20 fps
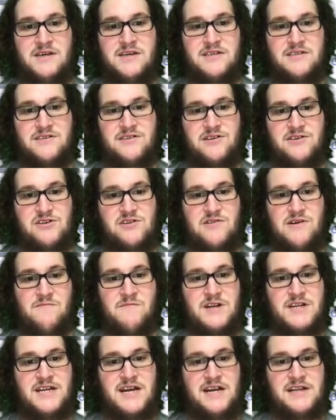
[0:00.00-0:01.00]
So Dogecoin
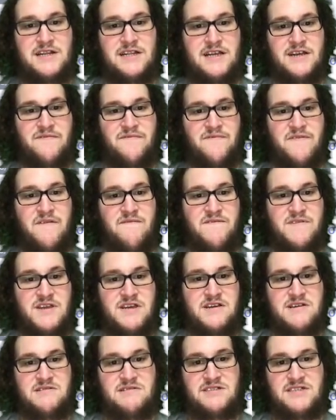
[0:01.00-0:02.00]
went down to like
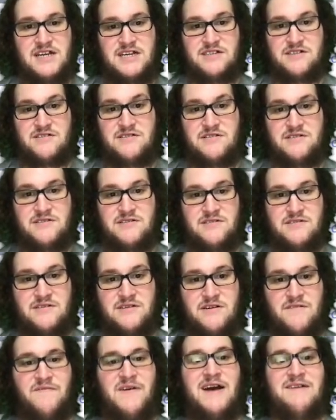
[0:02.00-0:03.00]
50 cents or
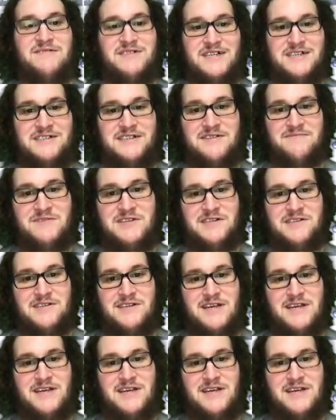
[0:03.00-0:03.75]
no, 5 cents, I mean.